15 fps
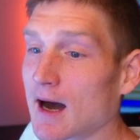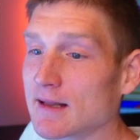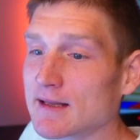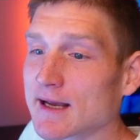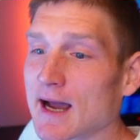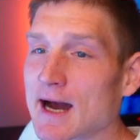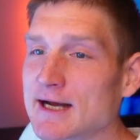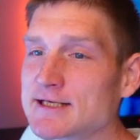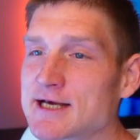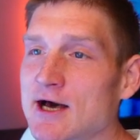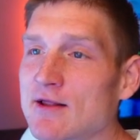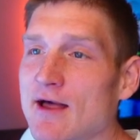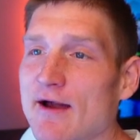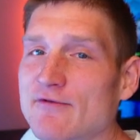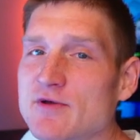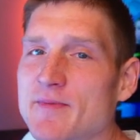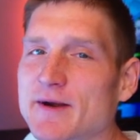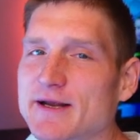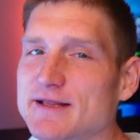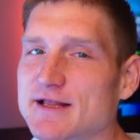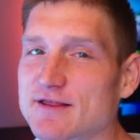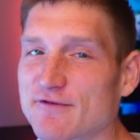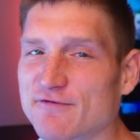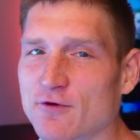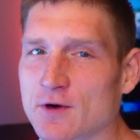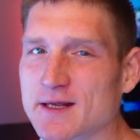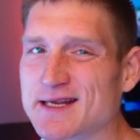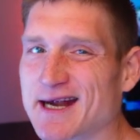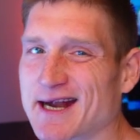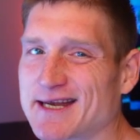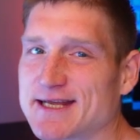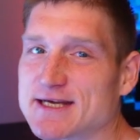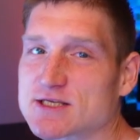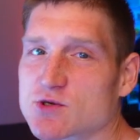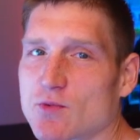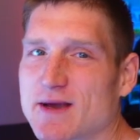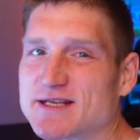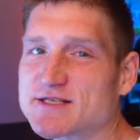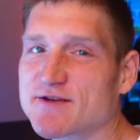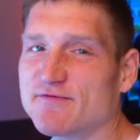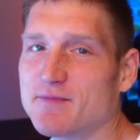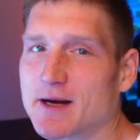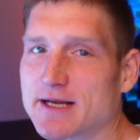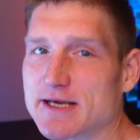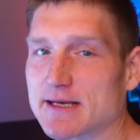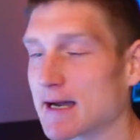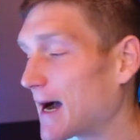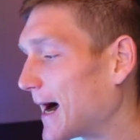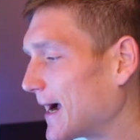I, like I tell everybody that the 4090 is a waste of money.